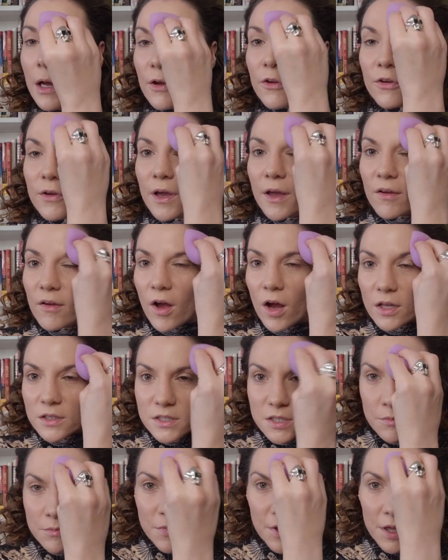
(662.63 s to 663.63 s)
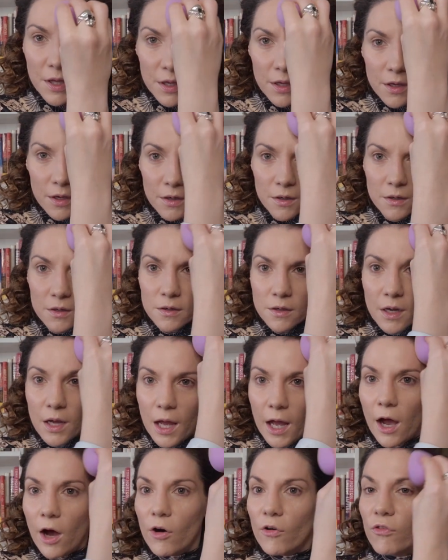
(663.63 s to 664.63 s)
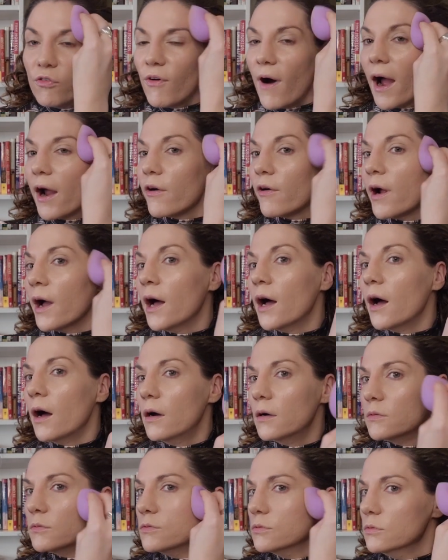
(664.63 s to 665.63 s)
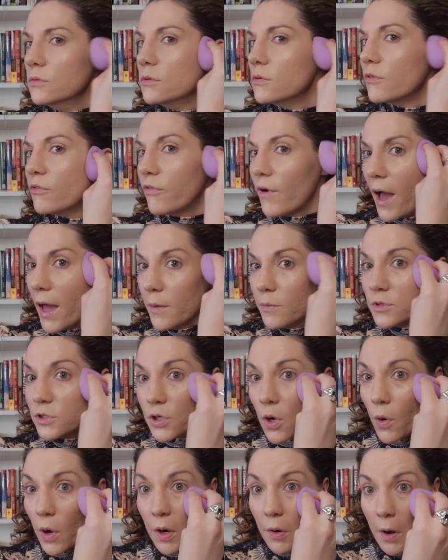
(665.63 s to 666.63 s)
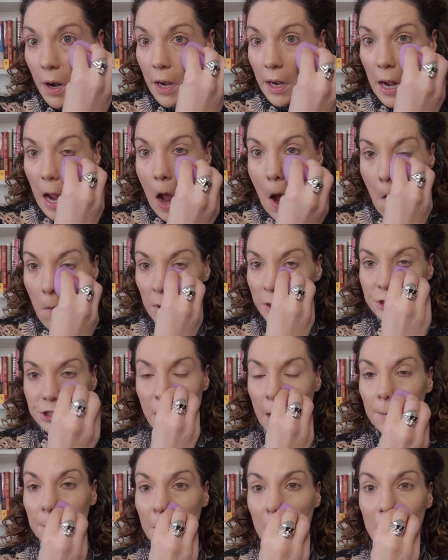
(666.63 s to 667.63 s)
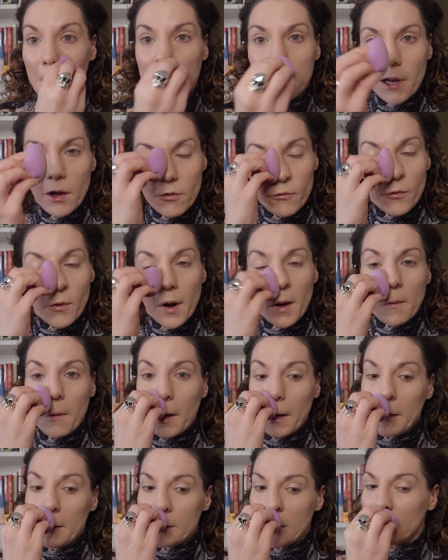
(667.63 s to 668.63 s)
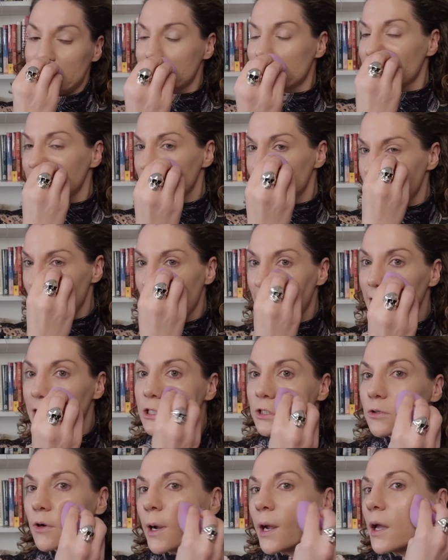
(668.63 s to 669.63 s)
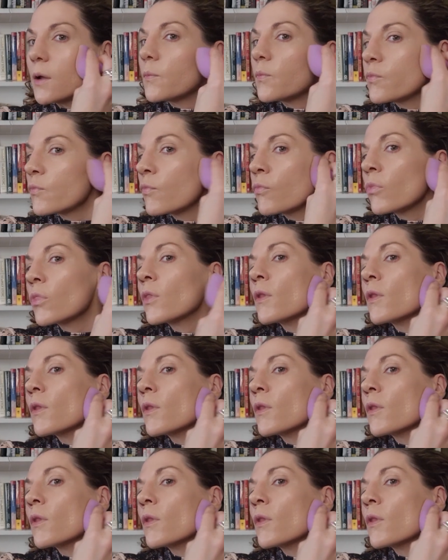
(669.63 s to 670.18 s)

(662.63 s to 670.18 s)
I got some like Elvira vibes going right now, which I'm totally down for. I mean, that's the dress, right?